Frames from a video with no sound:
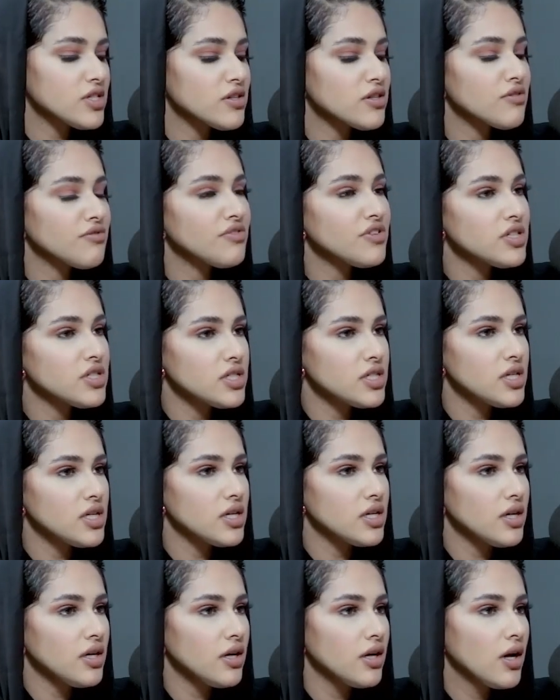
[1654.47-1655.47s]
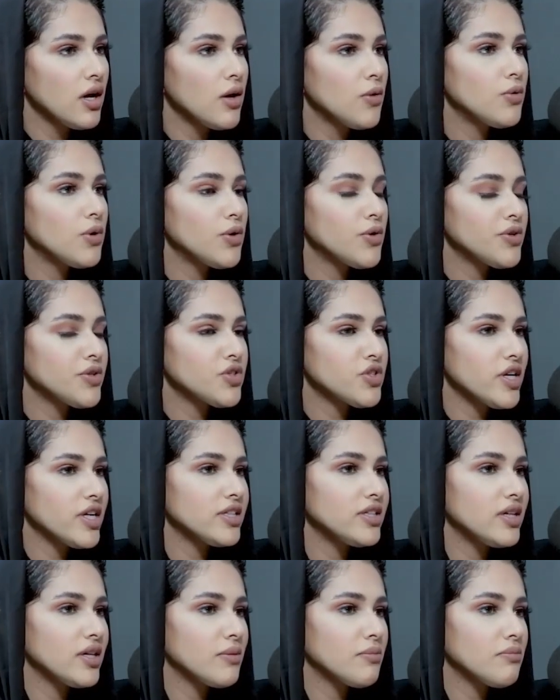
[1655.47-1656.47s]
So the first year we were
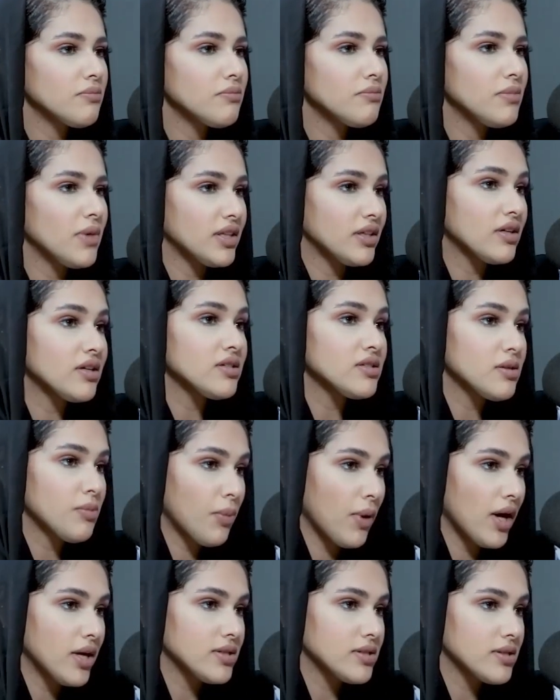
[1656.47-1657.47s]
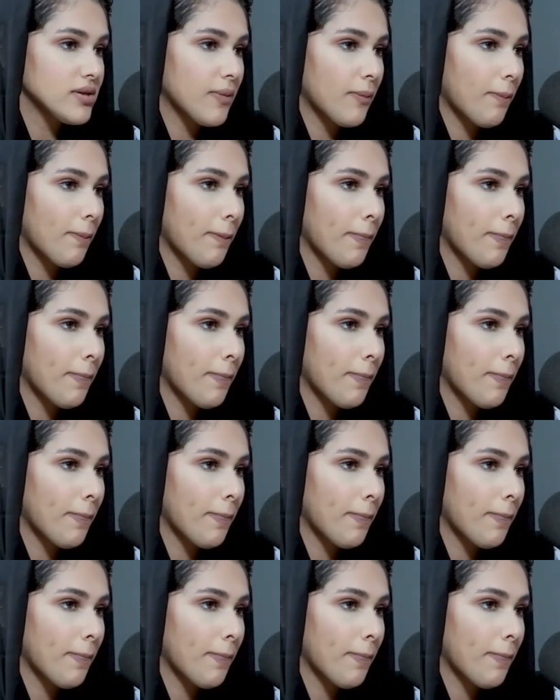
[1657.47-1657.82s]
trading medical supplies.